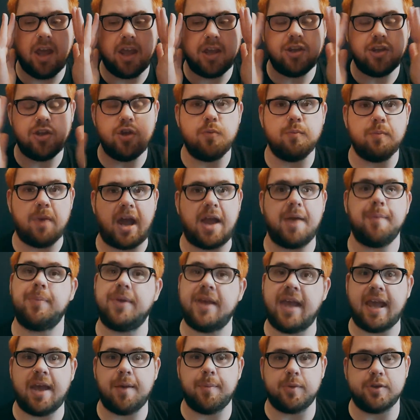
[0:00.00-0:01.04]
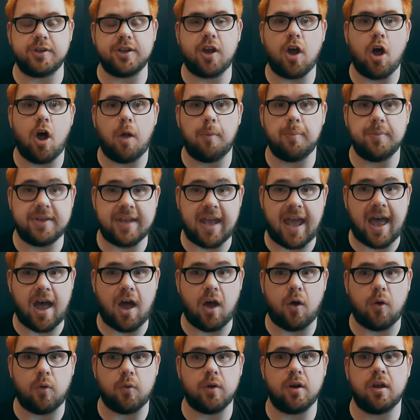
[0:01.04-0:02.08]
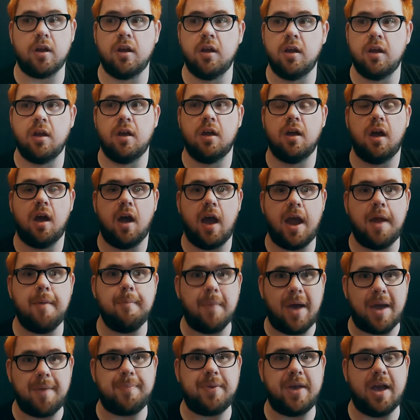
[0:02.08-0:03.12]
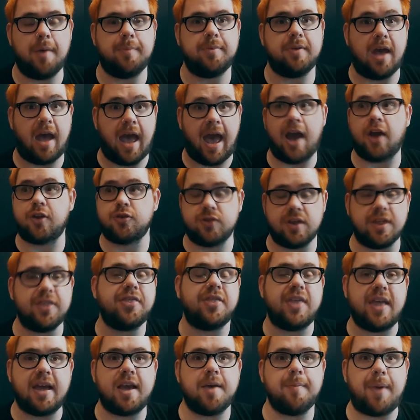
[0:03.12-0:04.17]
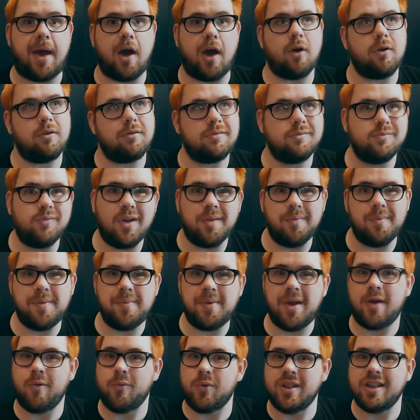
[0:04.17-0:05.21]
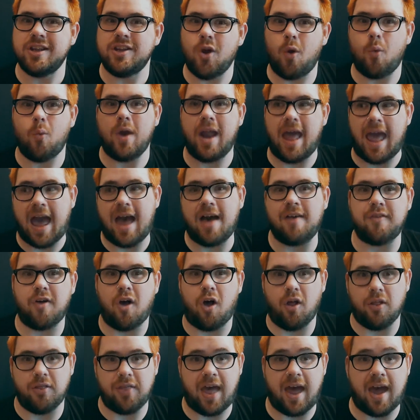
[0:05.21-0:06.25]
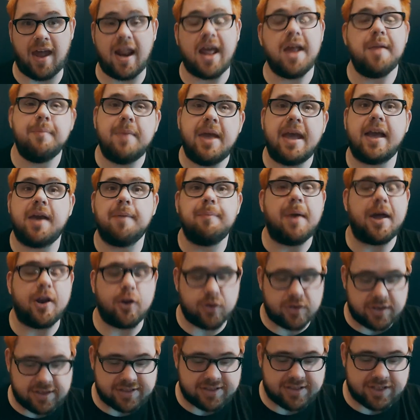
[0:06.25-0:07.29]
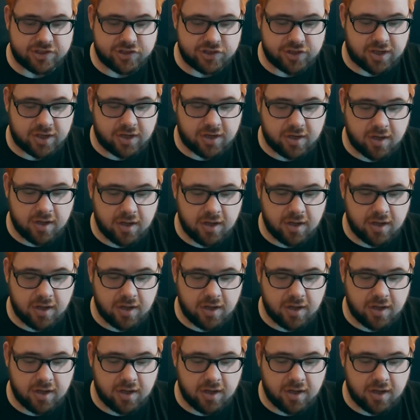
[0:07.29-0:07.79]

you might be able to calm down and might be able to actually think about, well, maybe I really don't want to have all that, and make a better decision.